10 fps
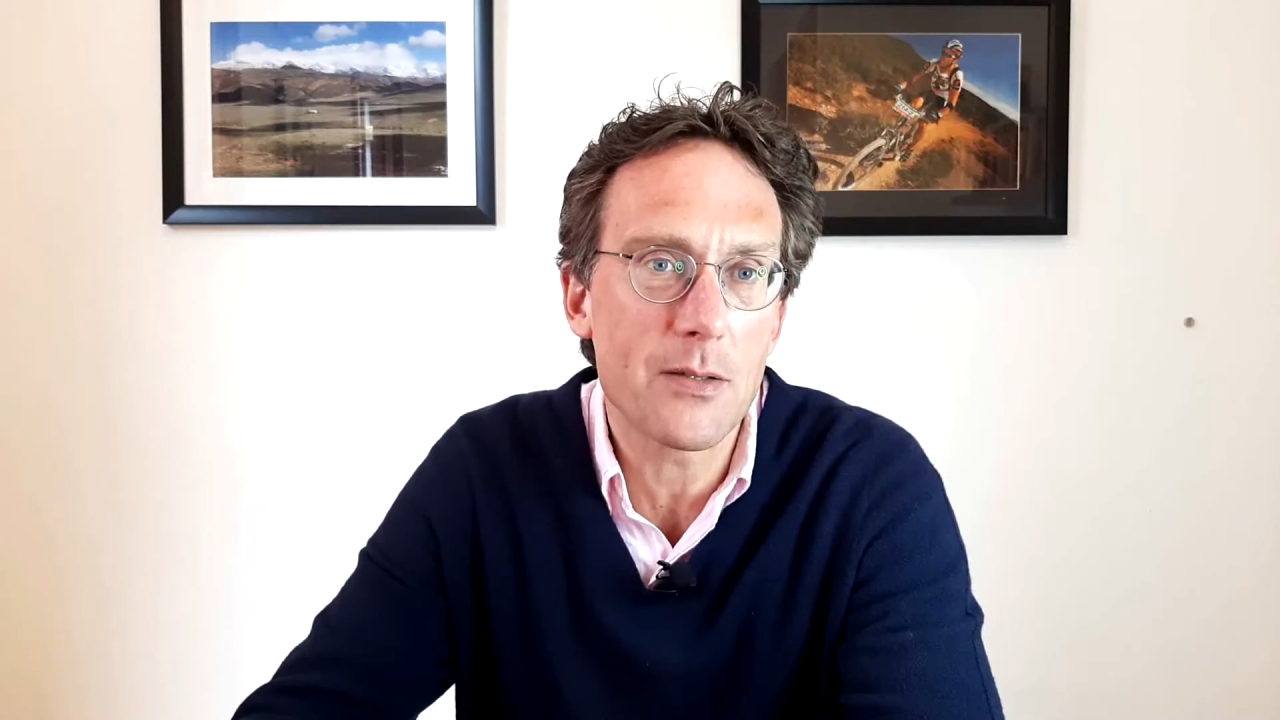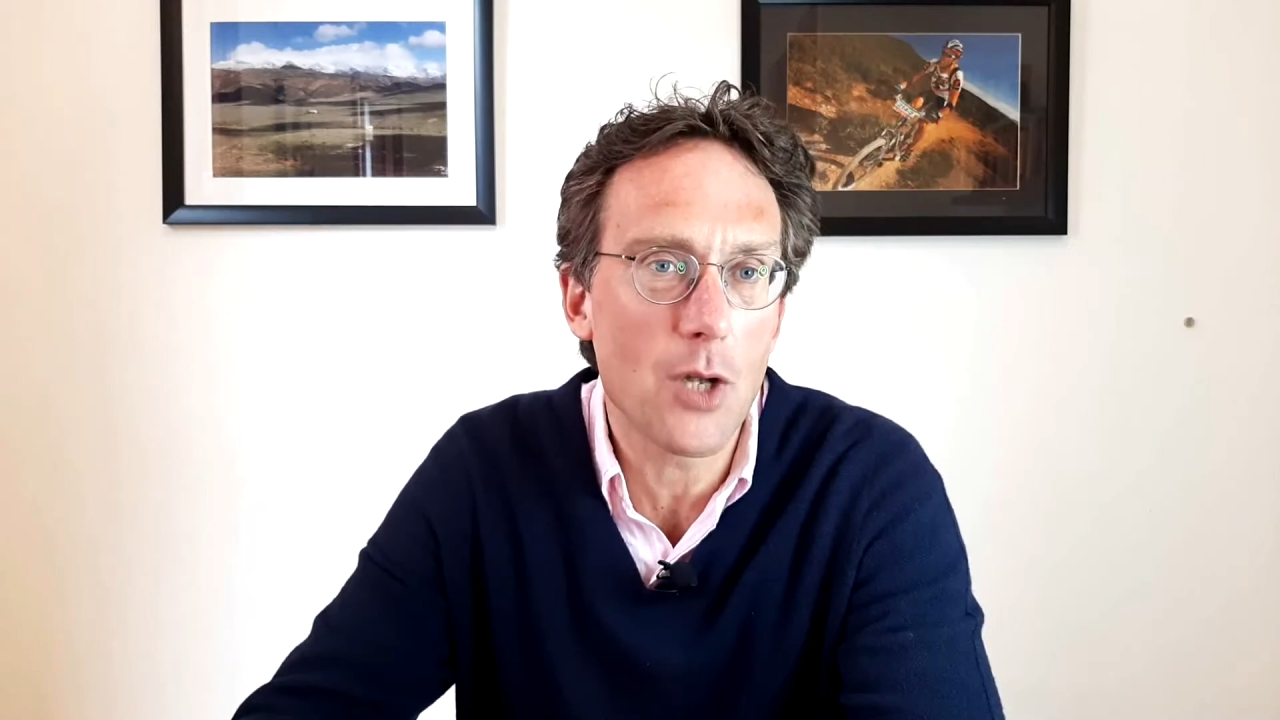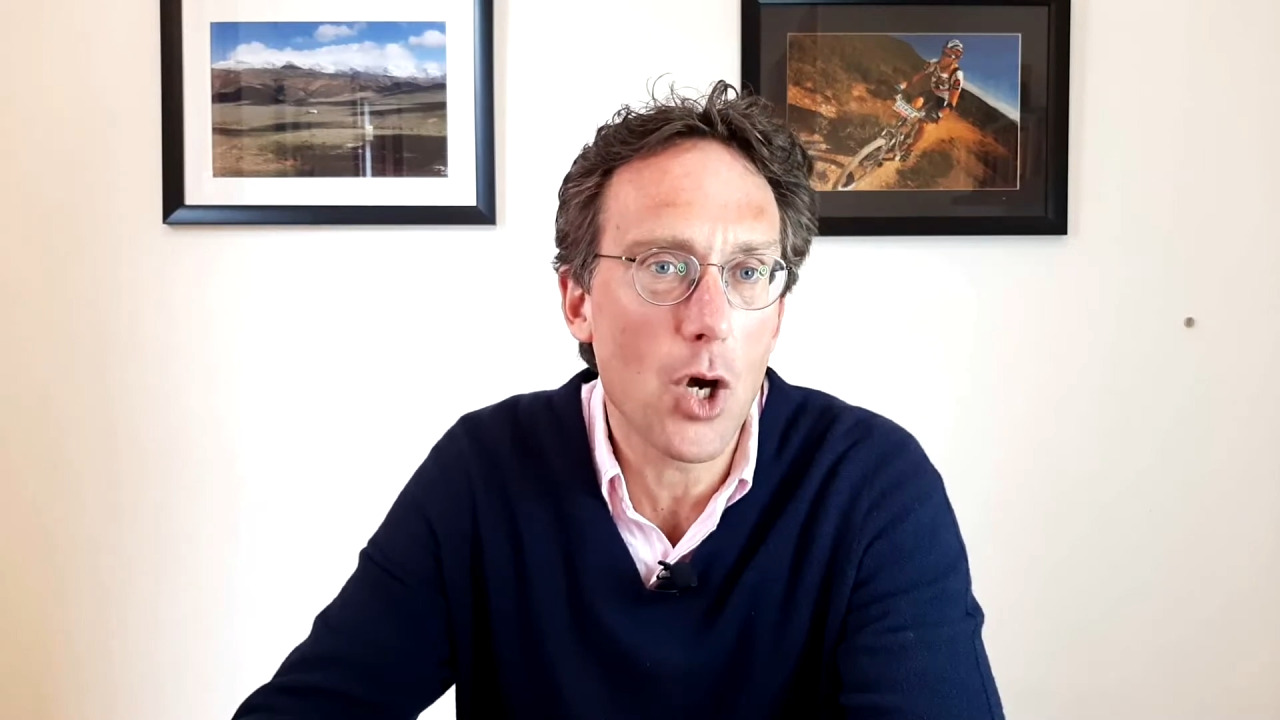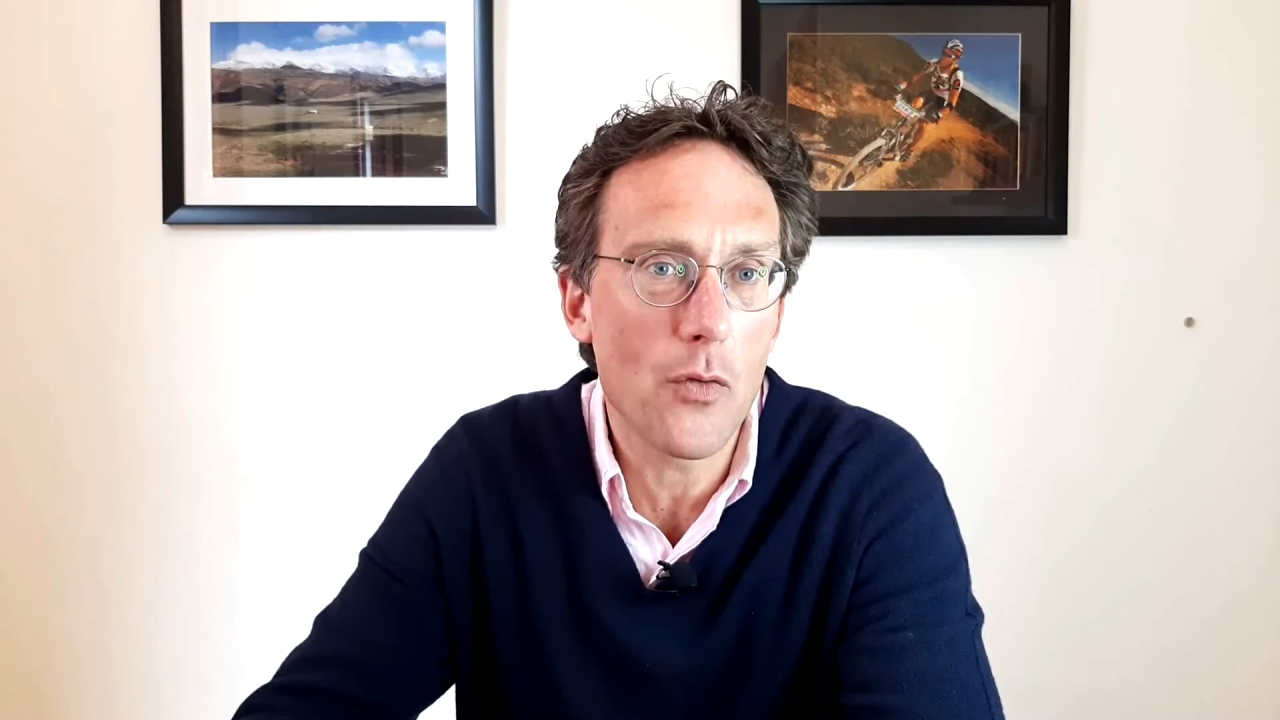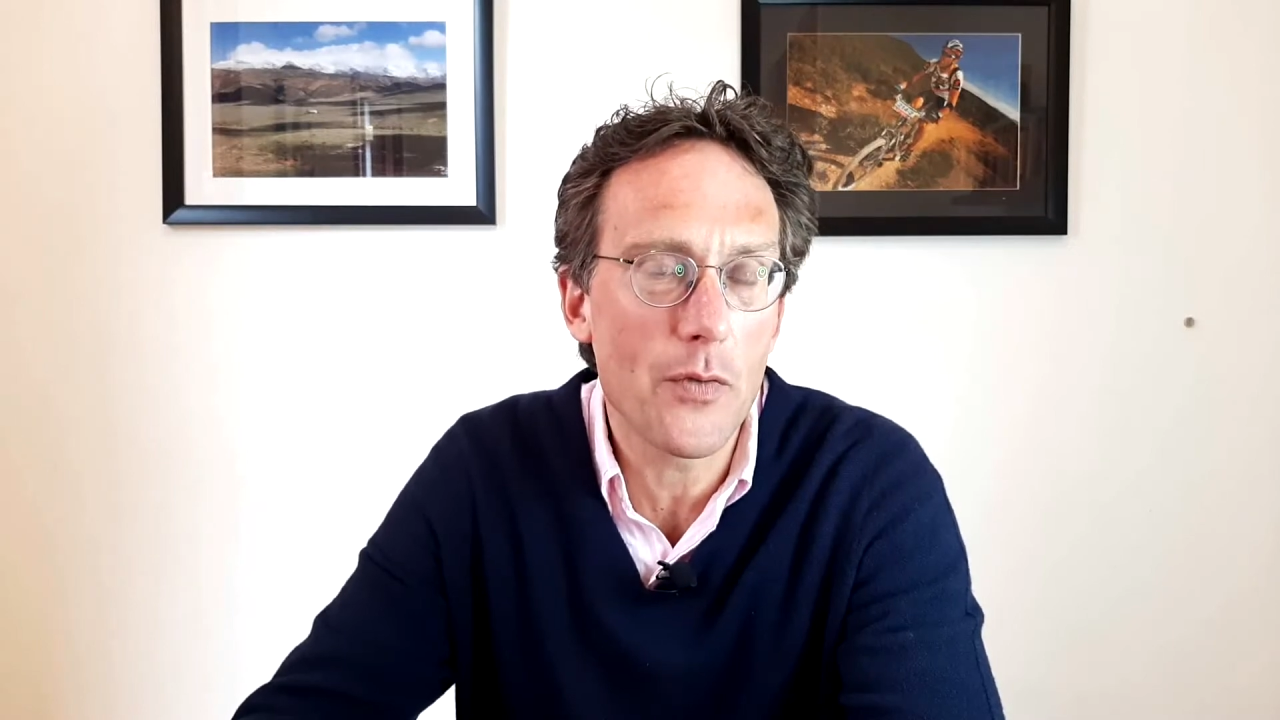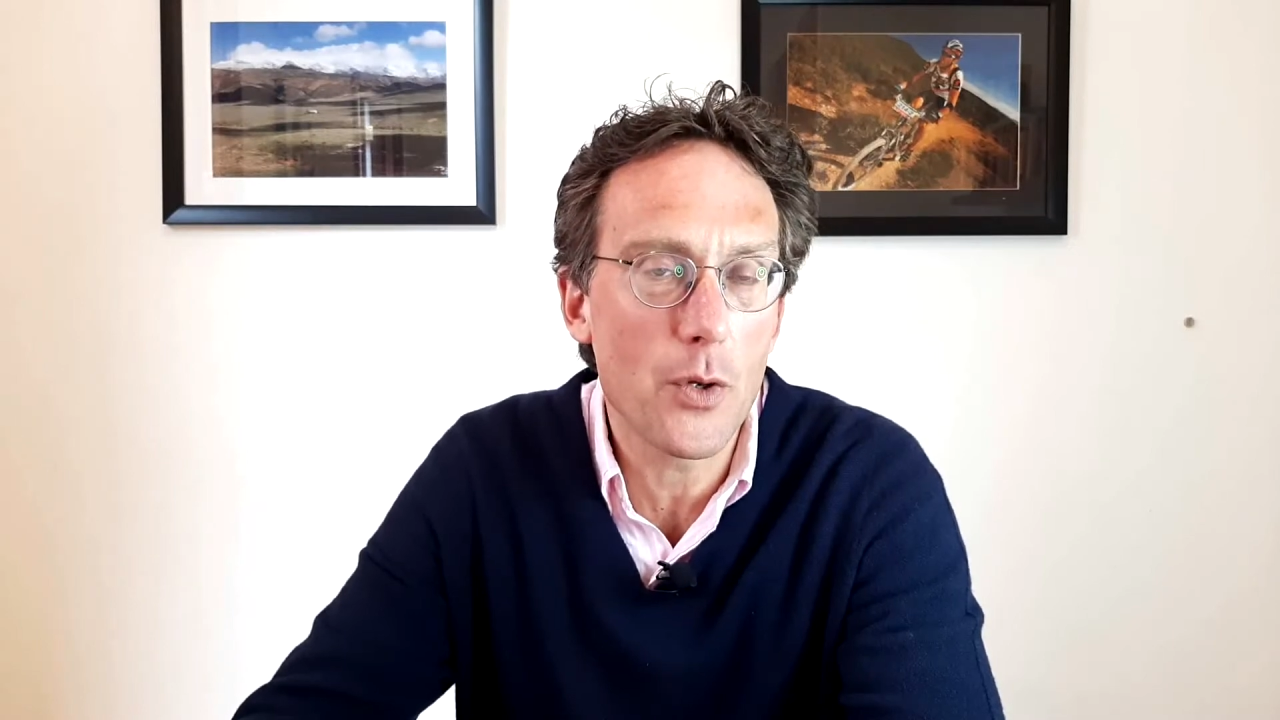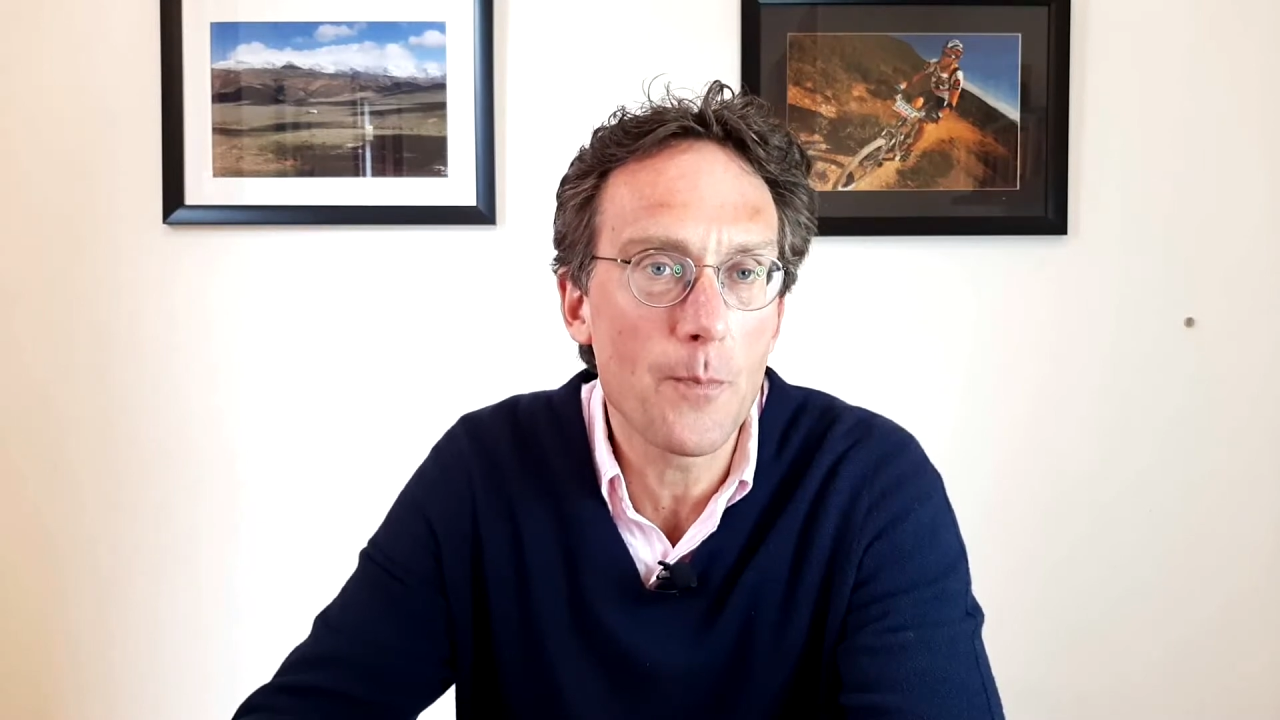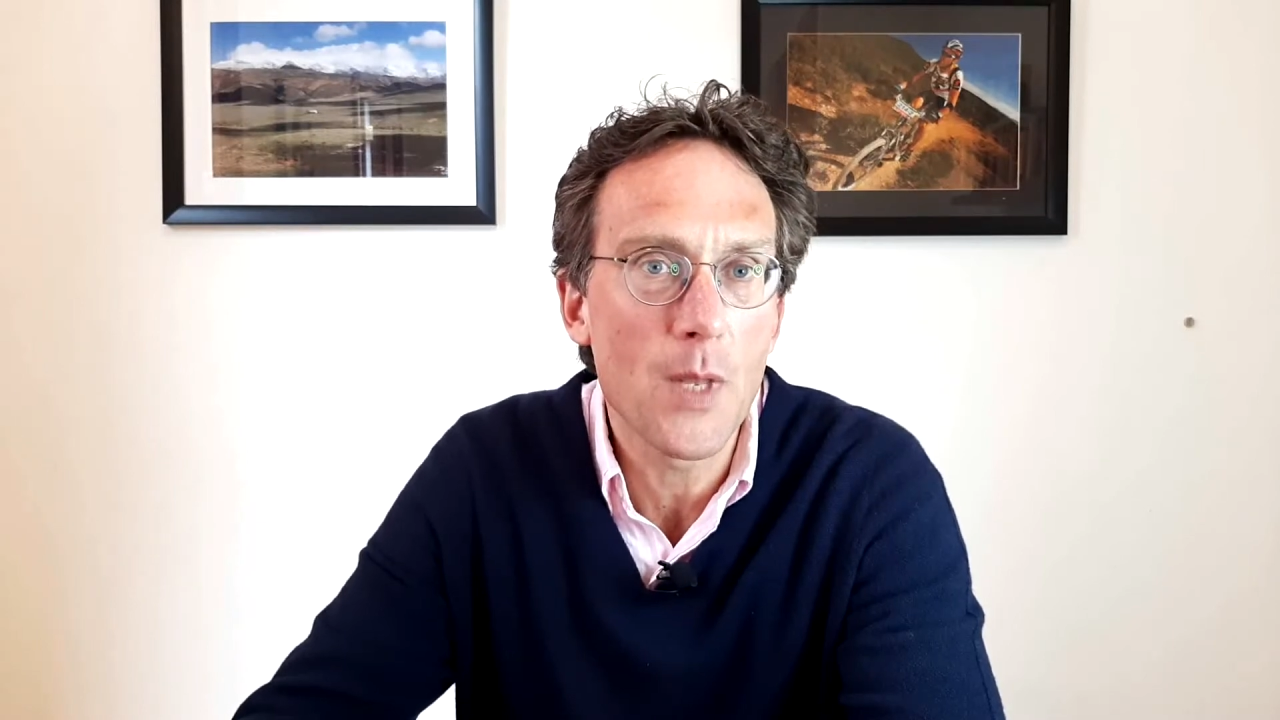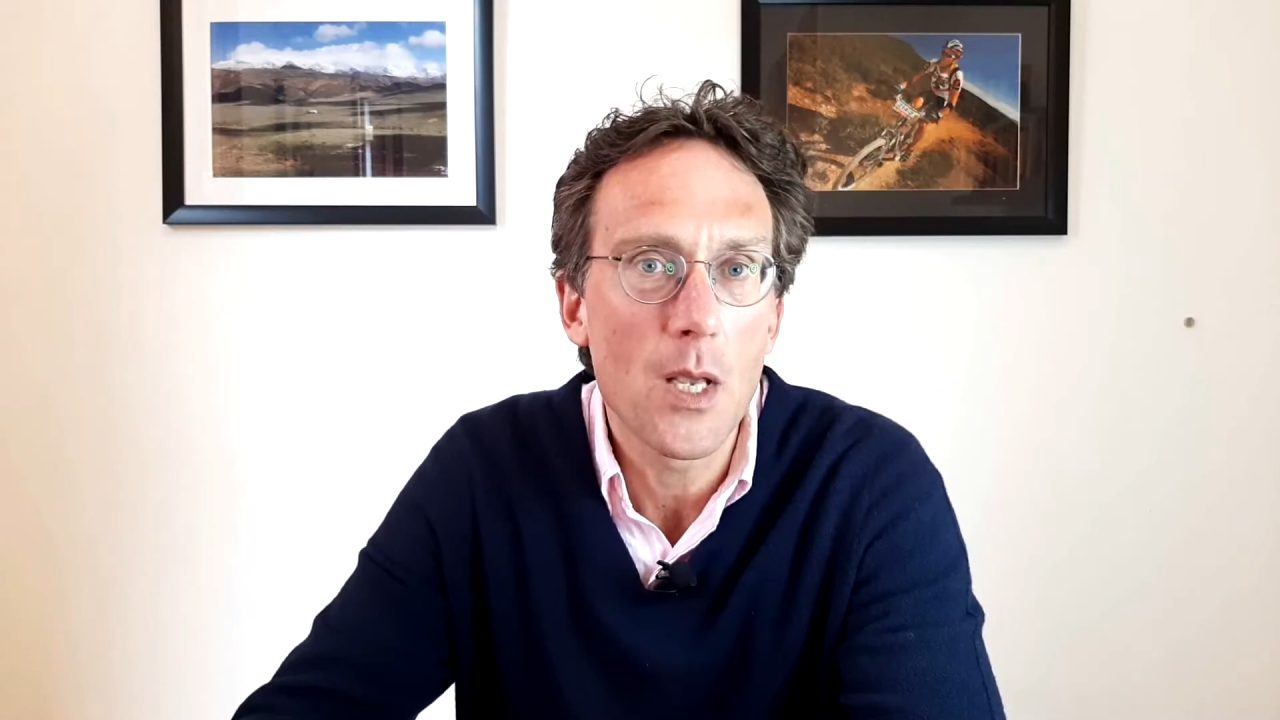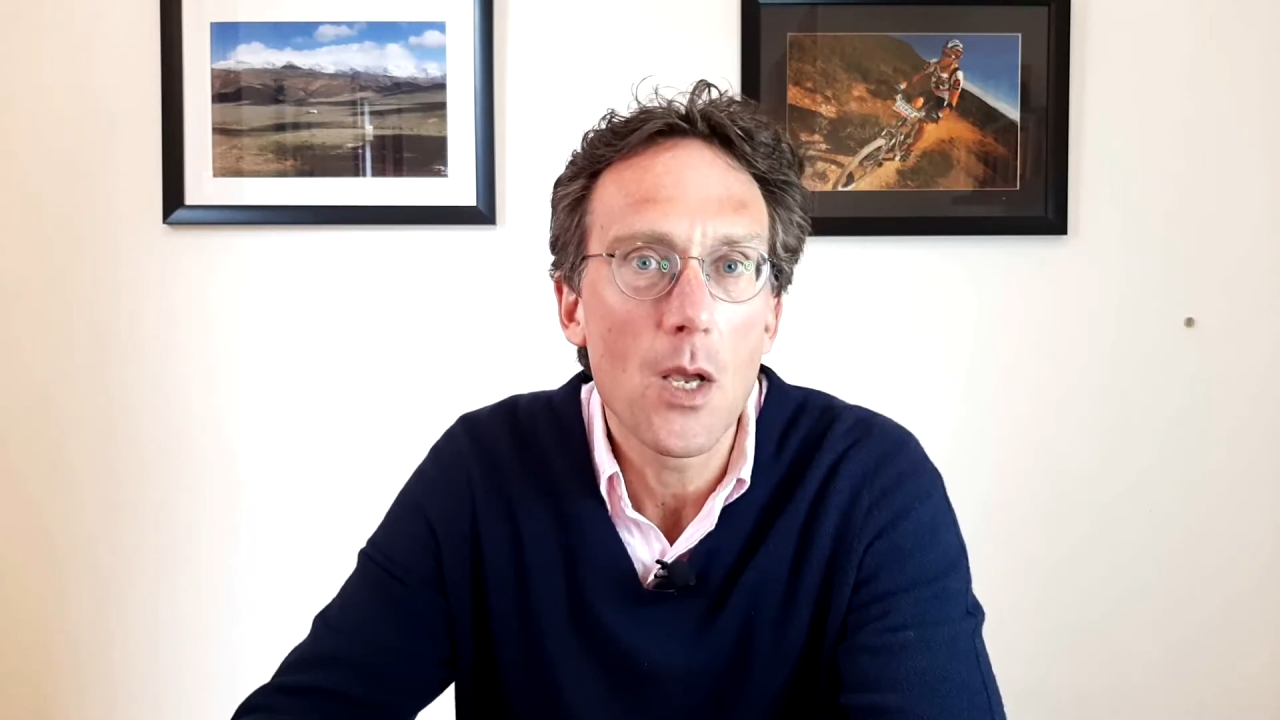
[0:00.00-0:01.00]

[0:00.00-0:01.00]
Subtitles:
an overview